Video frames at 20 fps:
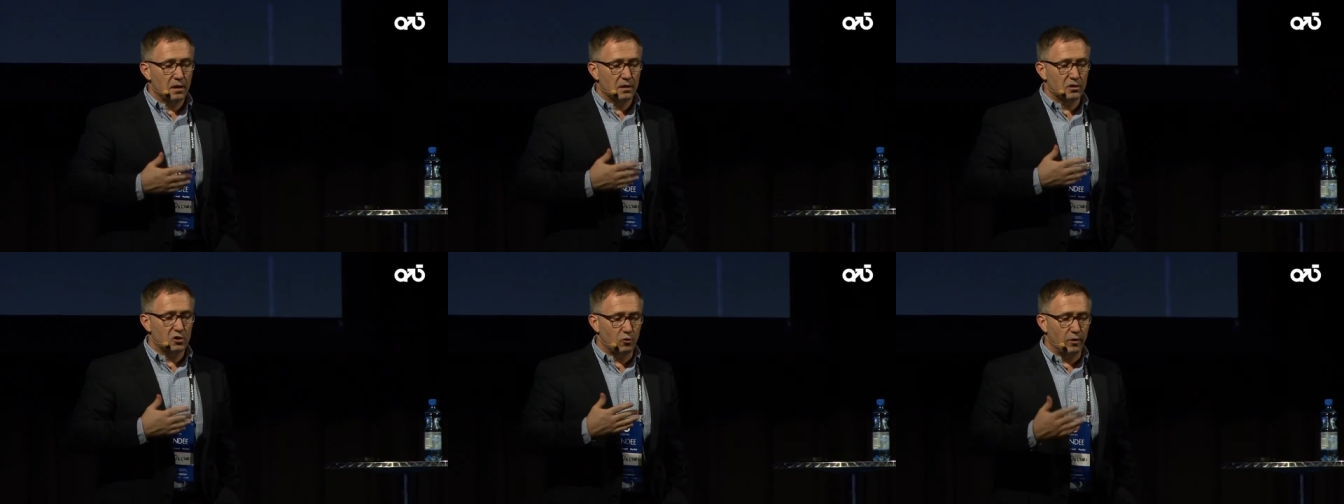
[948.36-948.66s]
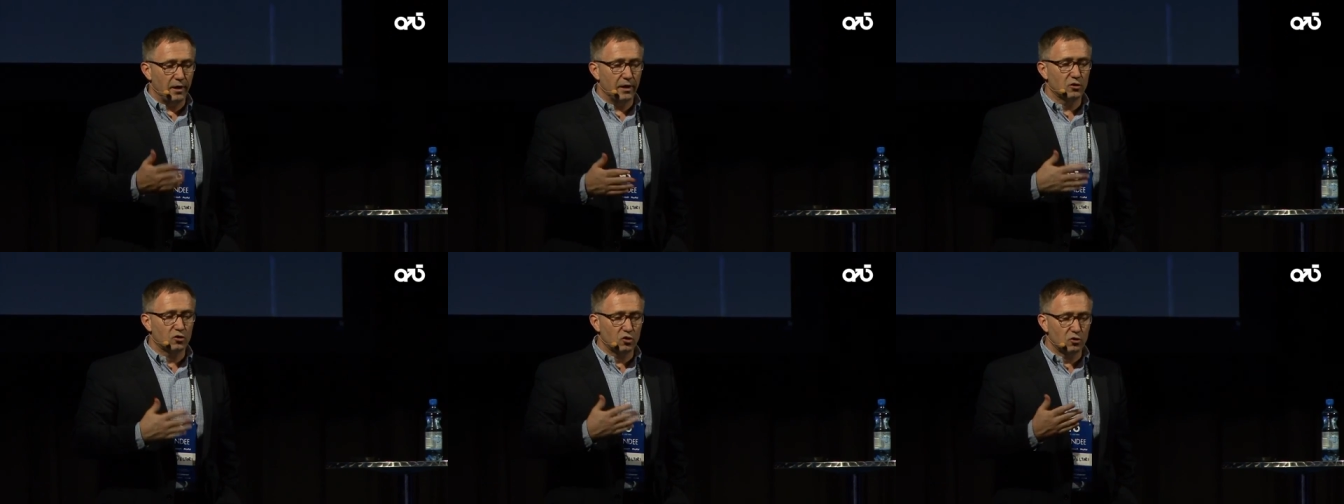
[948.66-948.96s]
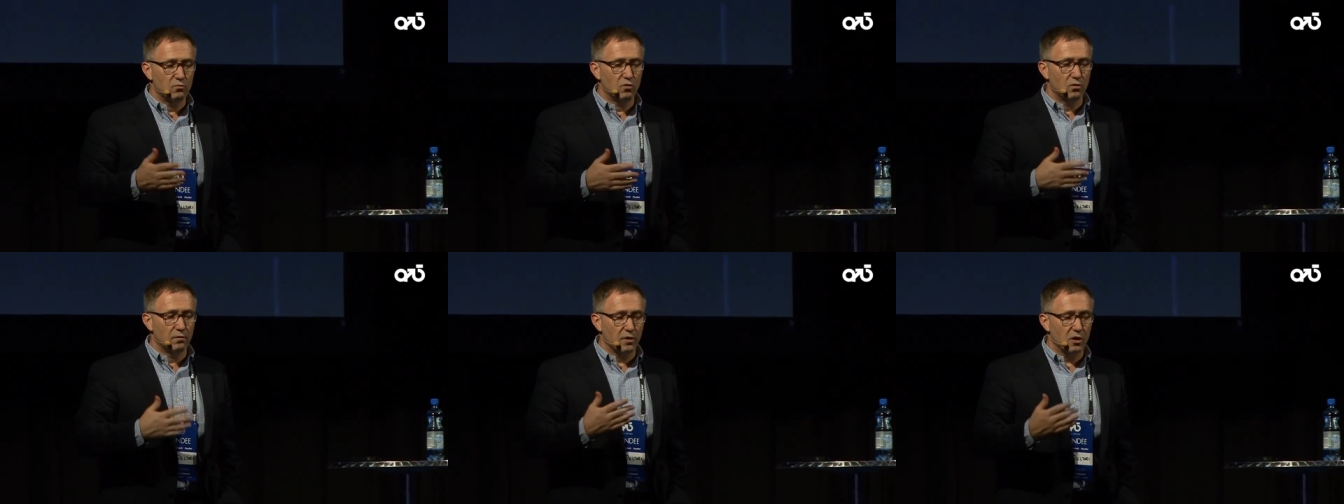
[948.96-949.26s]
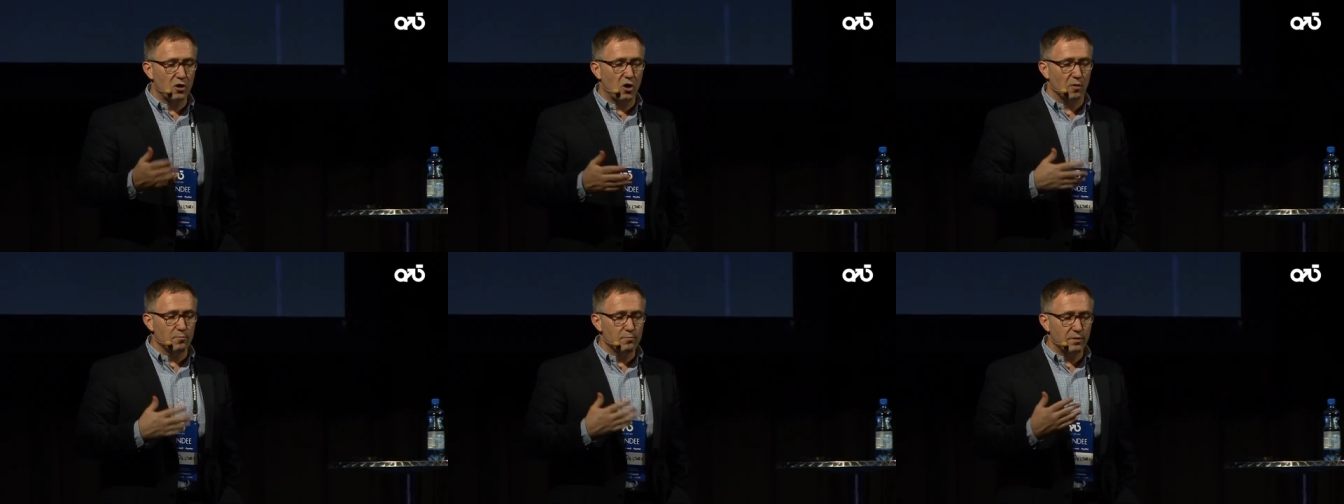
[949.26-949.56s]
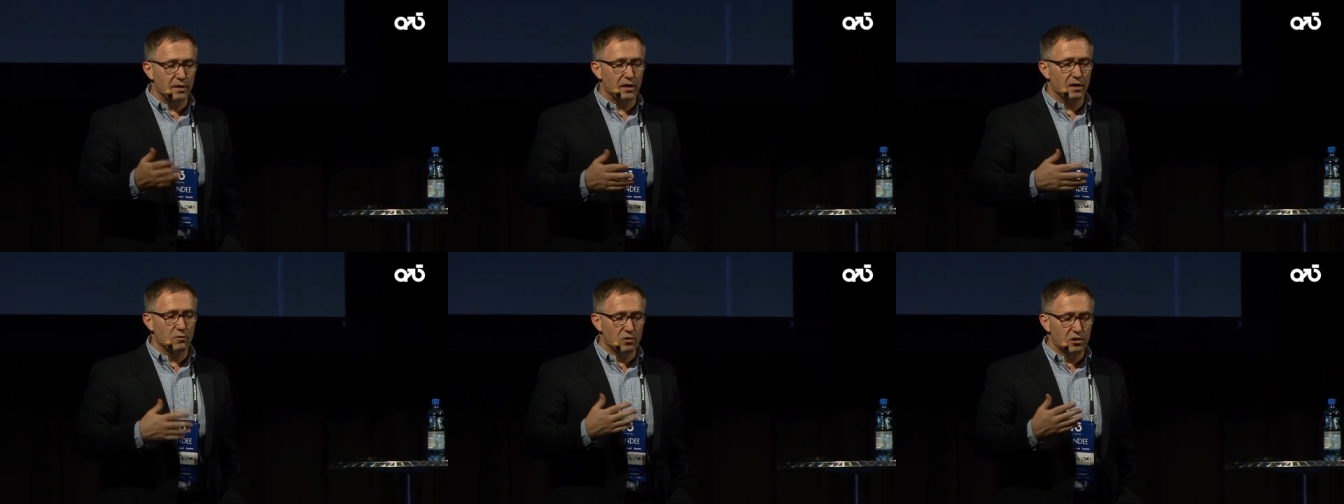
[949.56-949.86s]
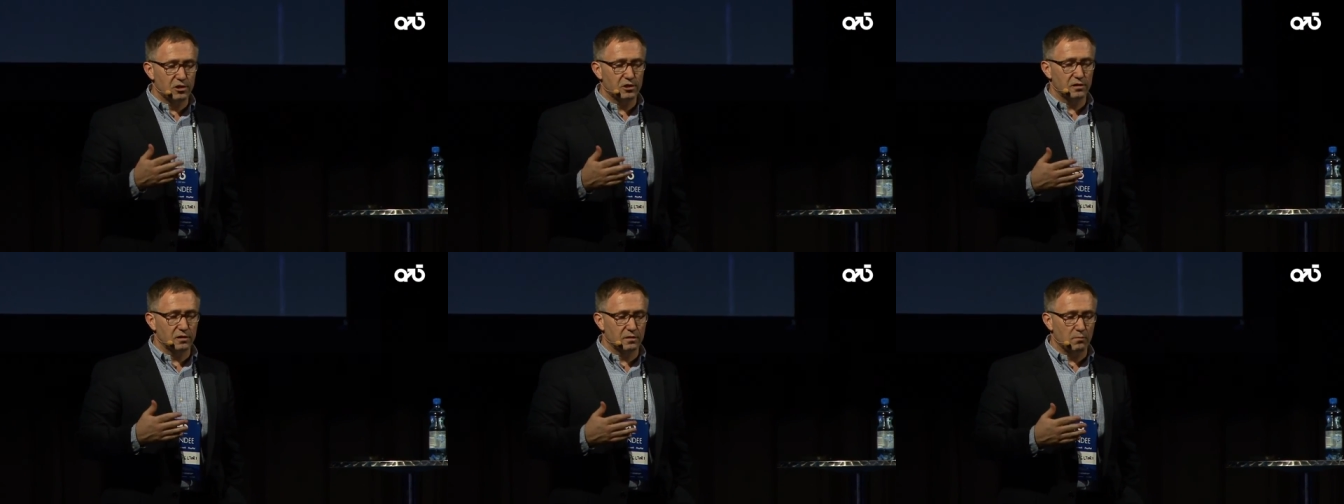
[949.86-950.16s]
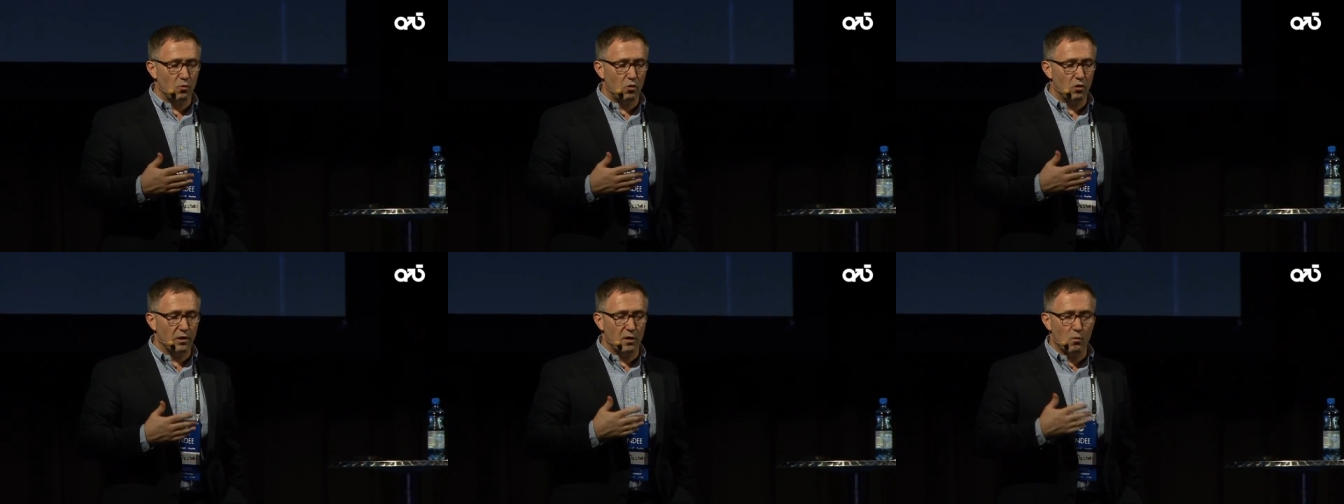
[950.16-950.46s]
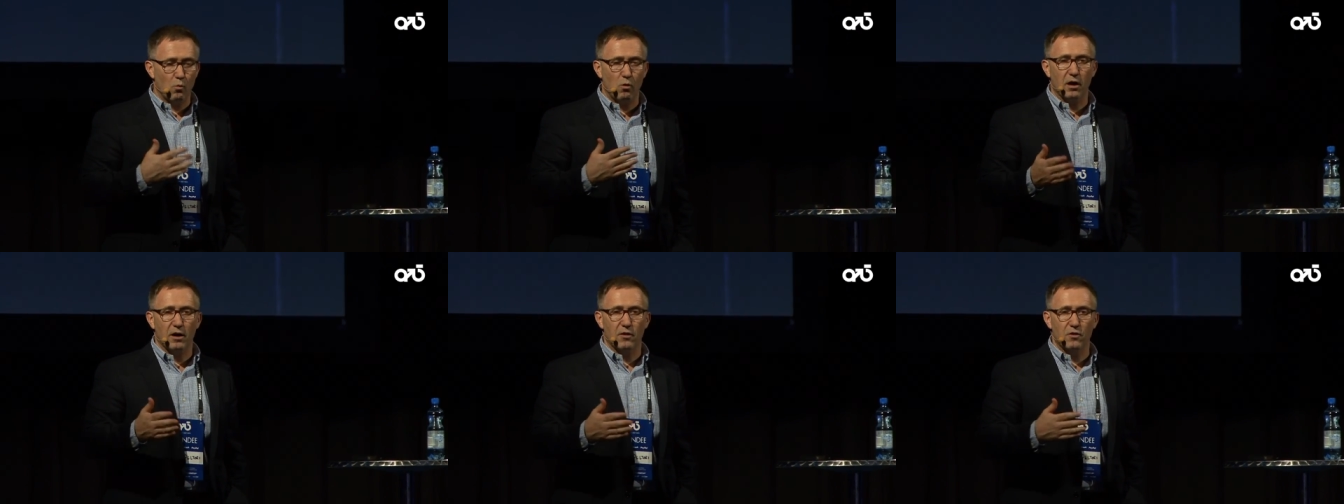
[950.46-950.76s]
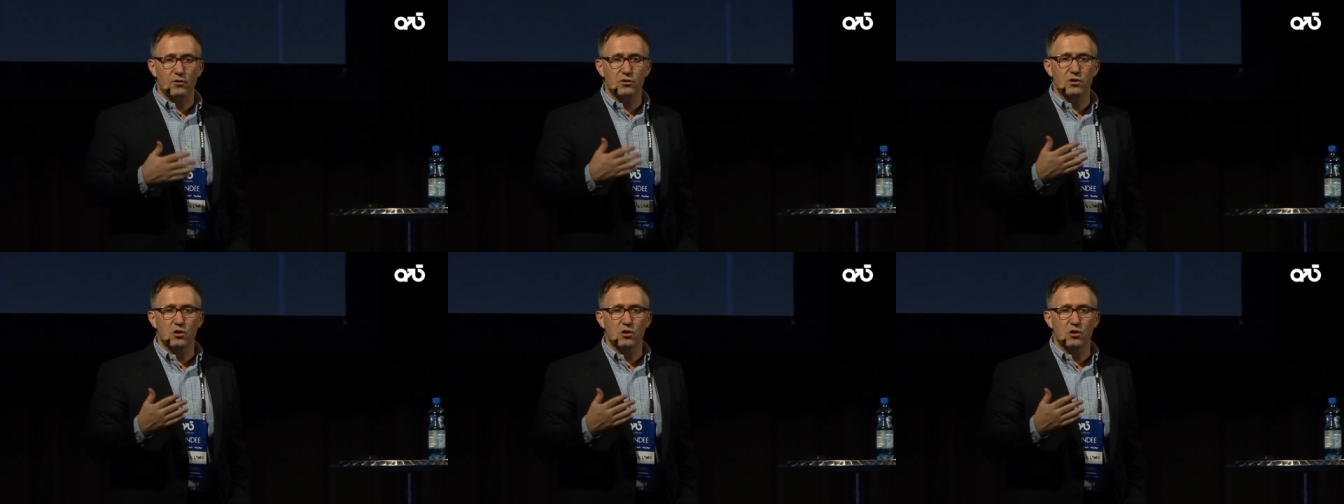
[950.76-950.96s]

trying to move a company which is more than 100